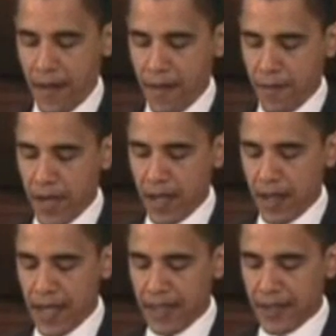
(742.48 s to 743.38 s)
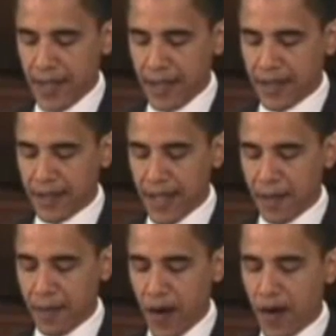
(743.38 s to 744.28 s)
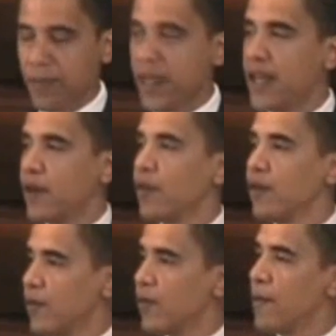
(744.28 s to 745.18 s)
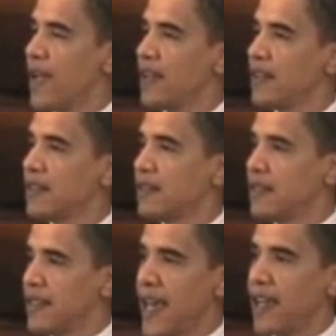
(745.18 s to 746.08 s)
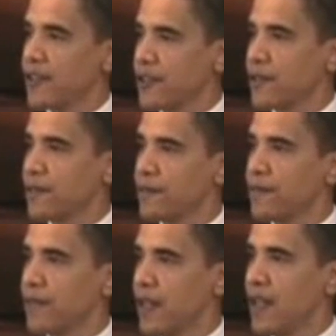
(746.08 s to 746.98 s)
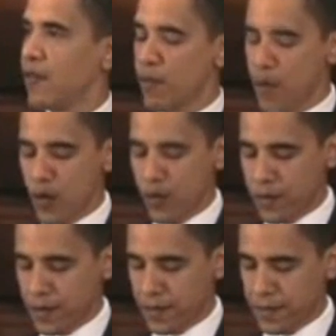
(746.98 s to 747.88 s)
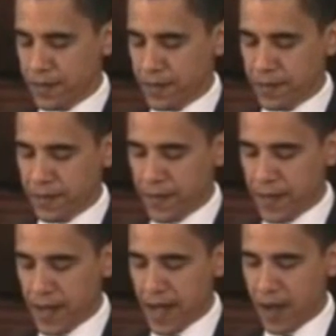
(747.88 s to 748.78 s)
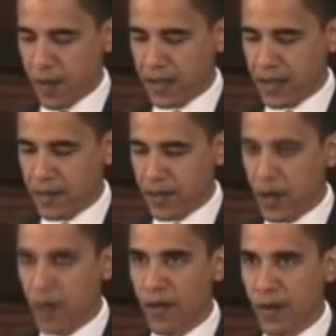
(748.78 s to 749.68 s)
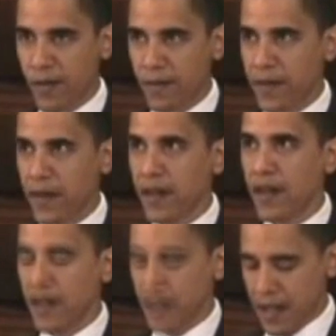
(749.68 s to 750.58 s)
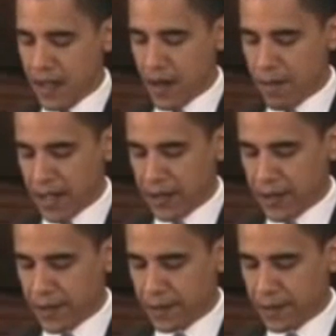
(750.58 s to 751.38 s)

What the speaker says: but they sensed that a part of me remained detached and removed, that I was an observer in their midst.